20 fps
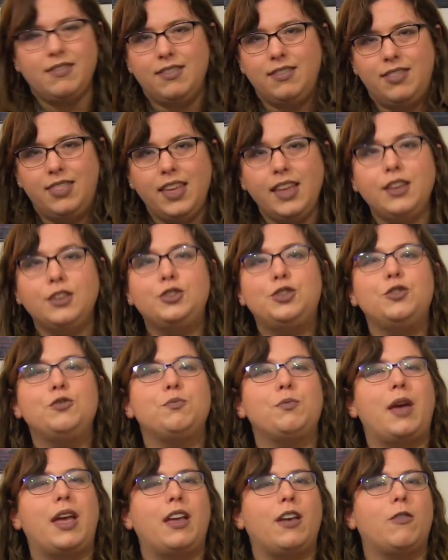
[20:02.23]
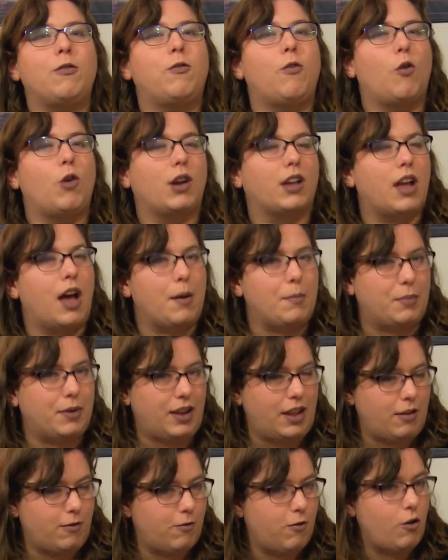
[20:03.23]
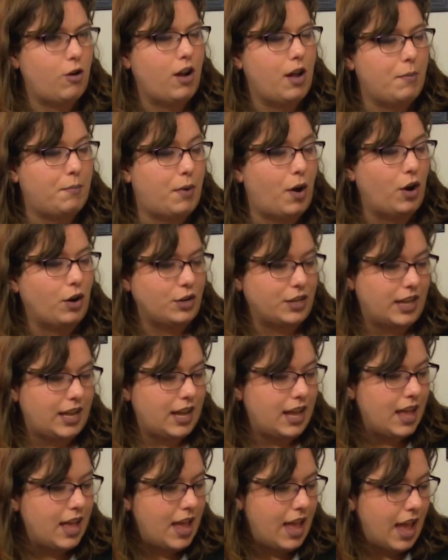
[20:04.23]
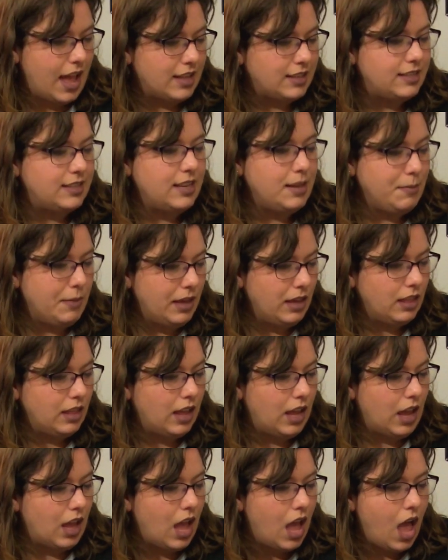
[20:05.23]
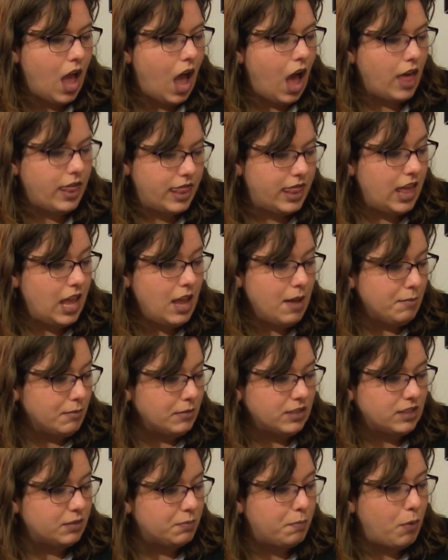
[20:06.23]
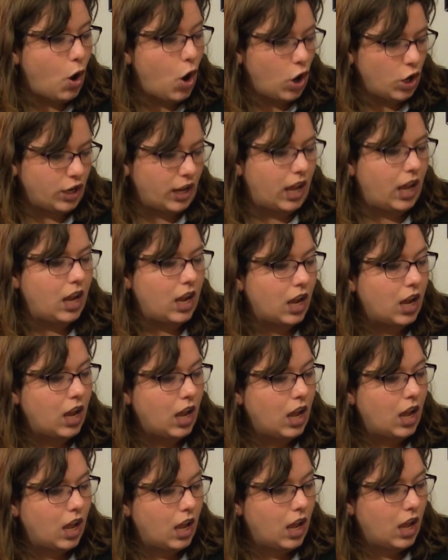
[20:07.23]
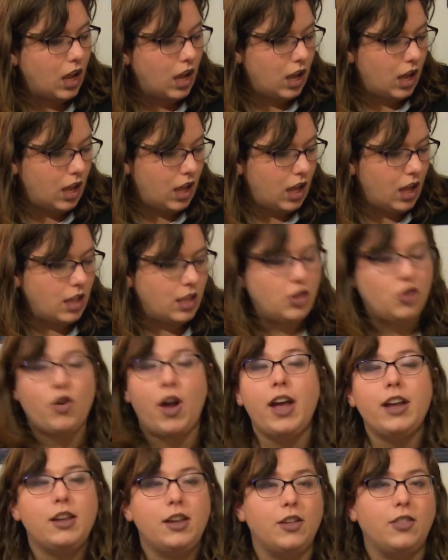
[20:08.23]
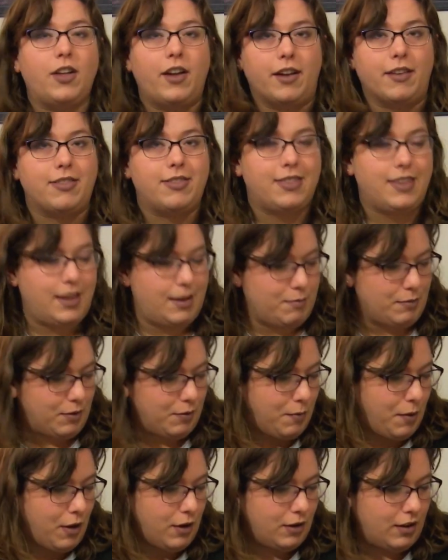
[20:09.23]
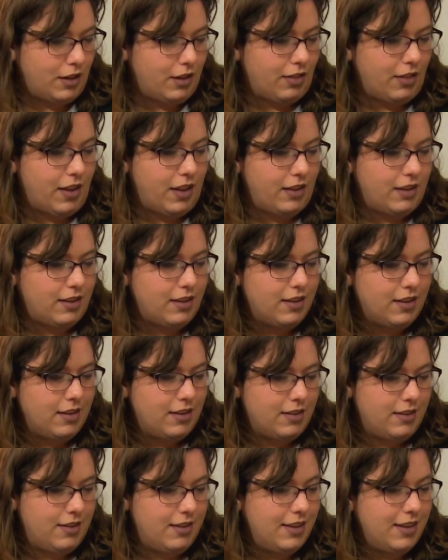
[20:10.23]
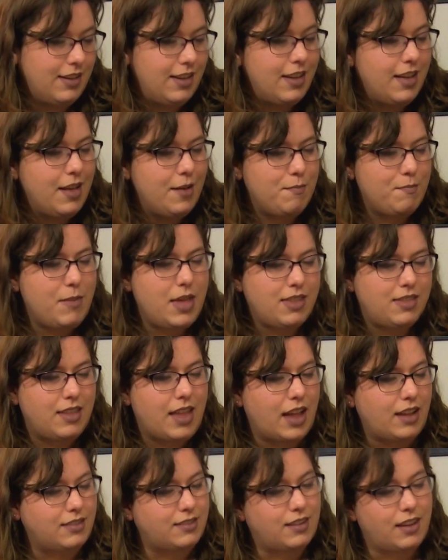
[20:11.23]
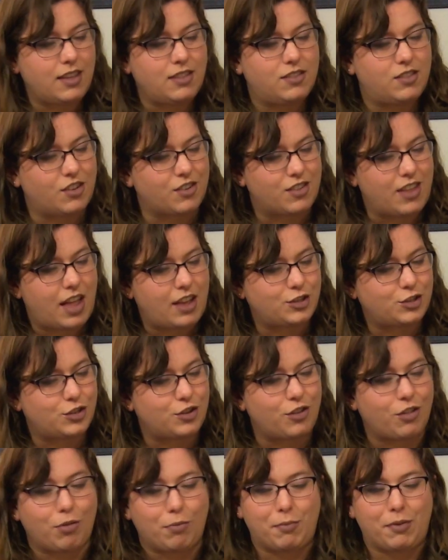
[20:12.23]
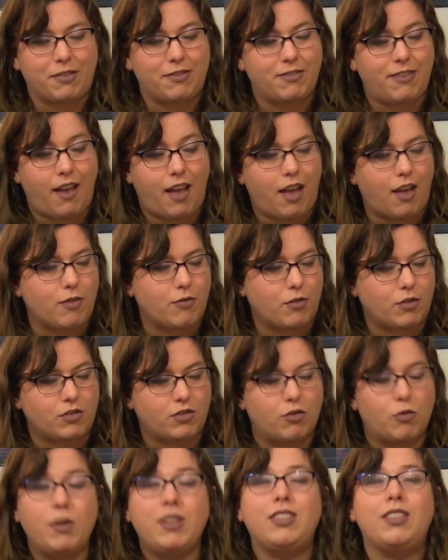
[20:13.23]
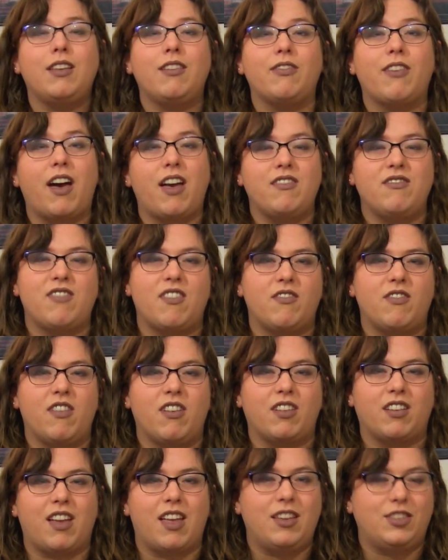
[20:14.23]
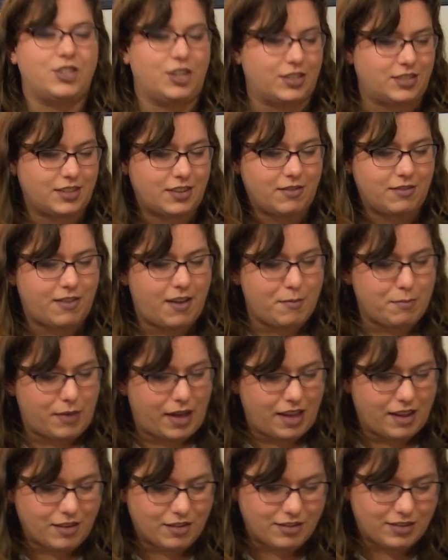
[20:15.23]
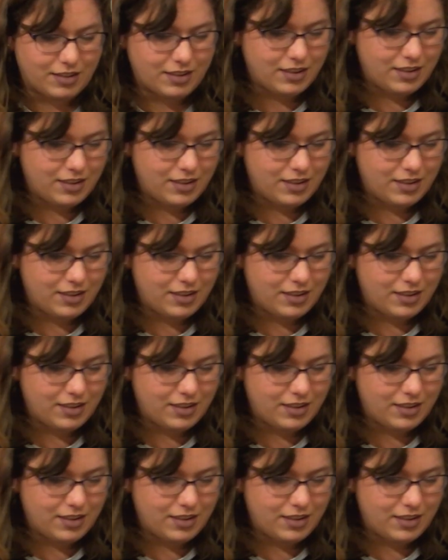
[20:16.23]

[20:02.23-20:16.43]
things you make for company, for a party. And seemingly a themed party. A Dracula themed party, like Midnight International Buffet for 25 voracious vampires.